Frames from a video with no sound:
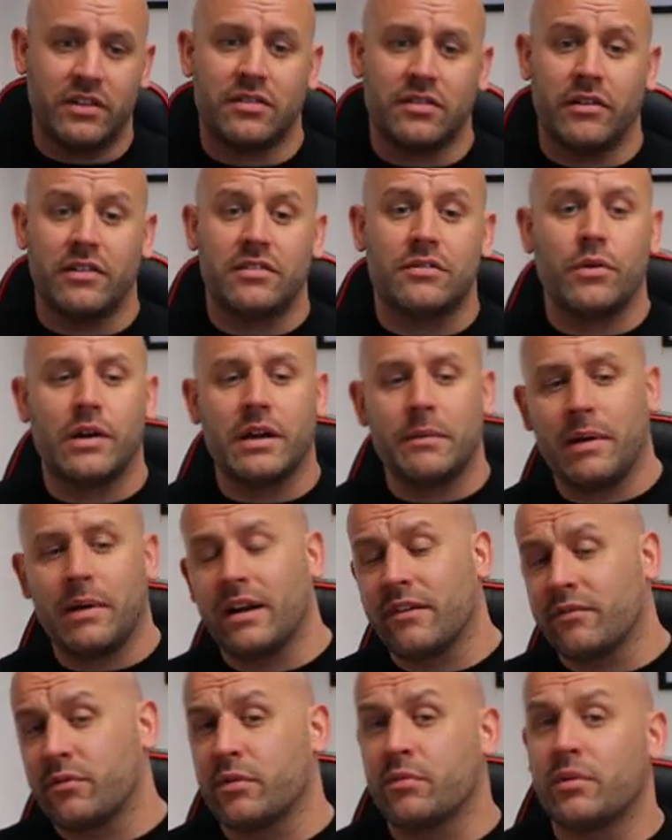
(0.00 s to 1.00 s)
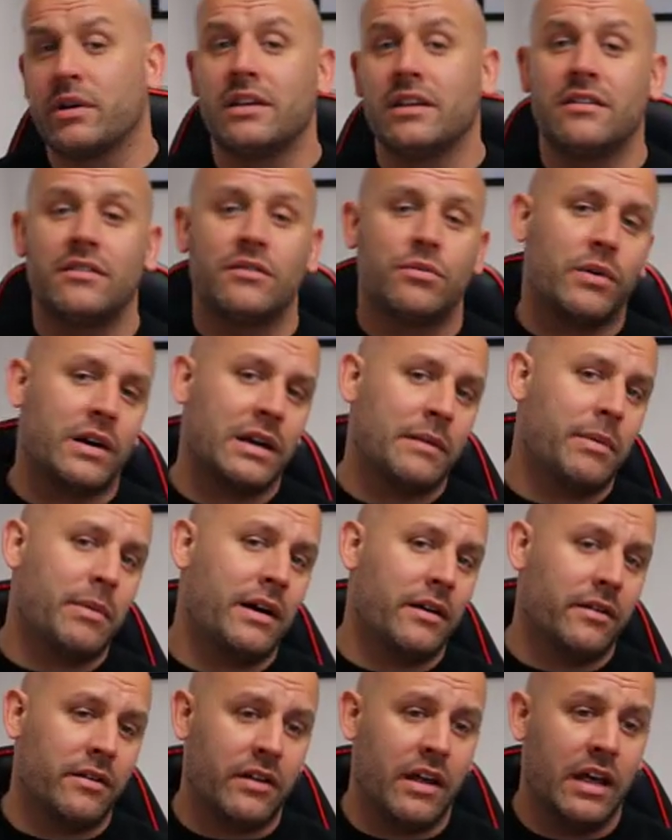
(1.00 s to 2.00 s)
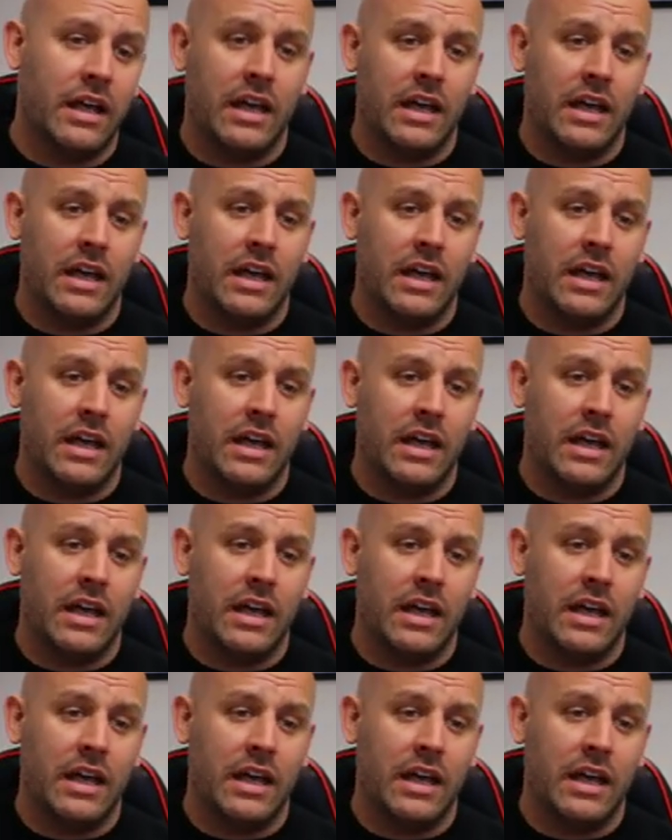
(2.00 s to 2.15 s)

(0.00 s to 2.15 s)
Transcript: So it's £20 if we win, £20 £20